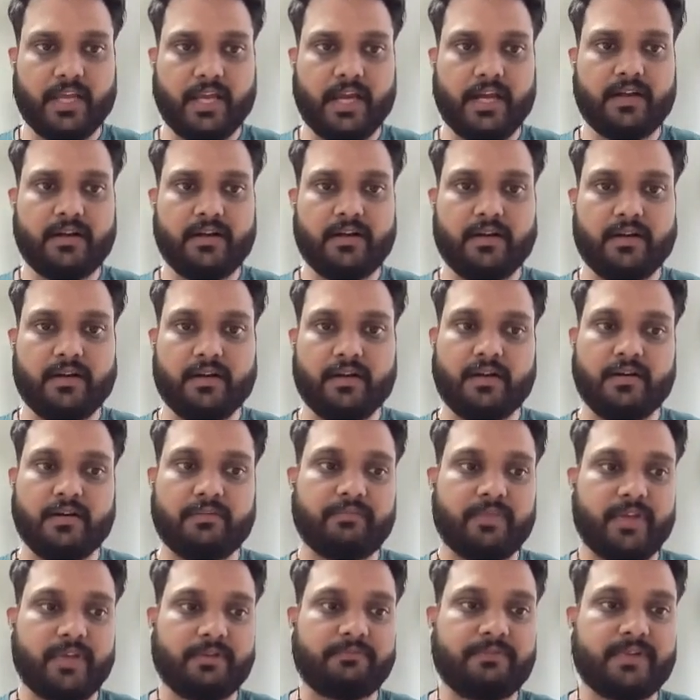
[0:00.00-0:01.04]
And
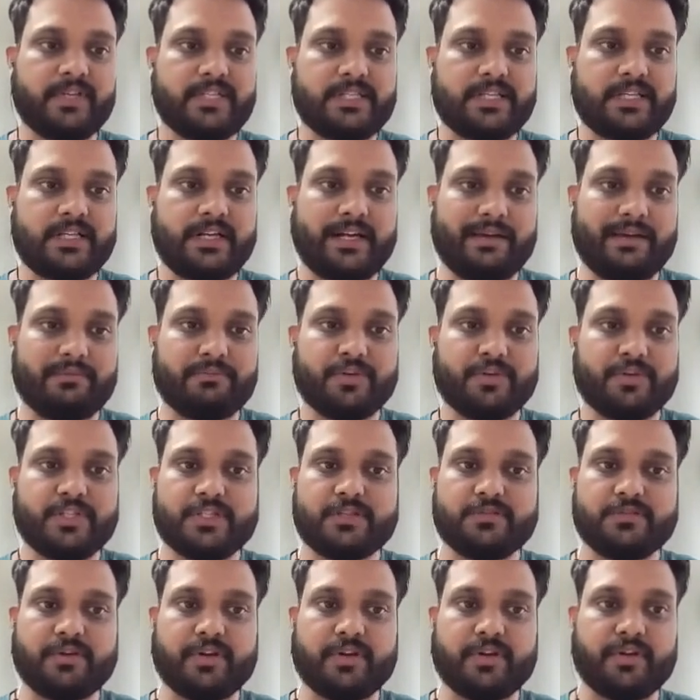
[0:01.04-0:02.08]
if we see the demo,
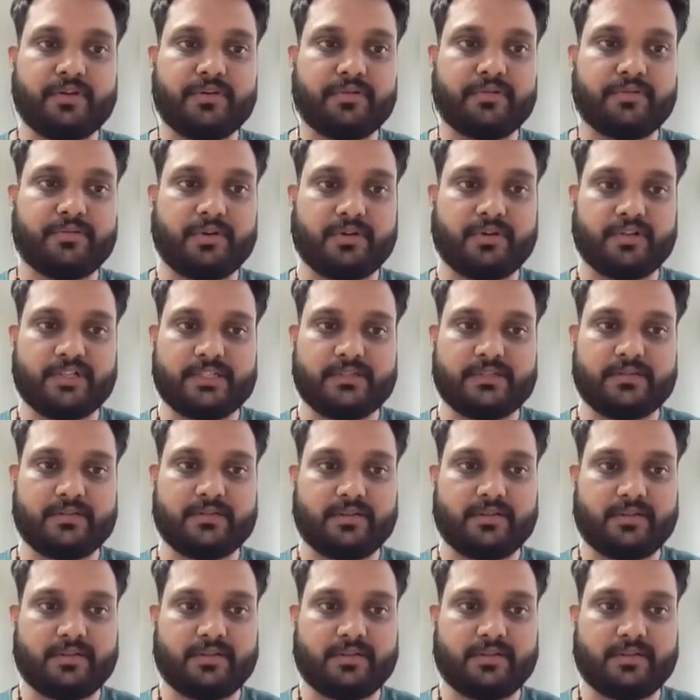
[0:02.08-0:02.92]
it's going to look